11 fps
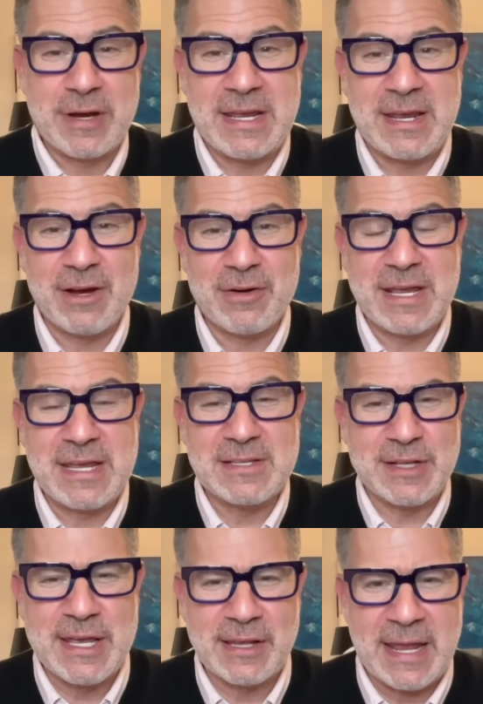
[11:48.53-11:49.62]
ye.
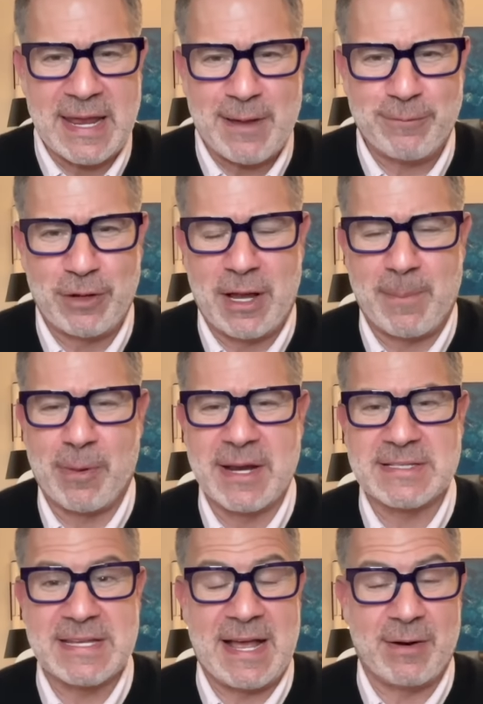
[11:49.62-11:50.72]
Legal AF Law
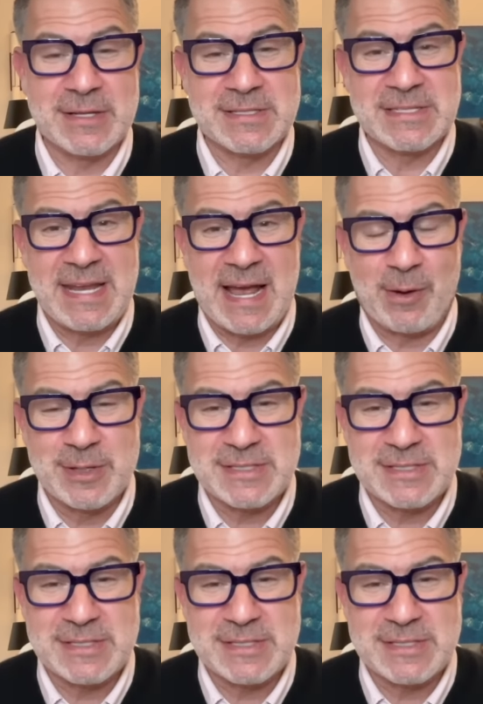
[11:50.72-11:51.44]
Breakdown is now in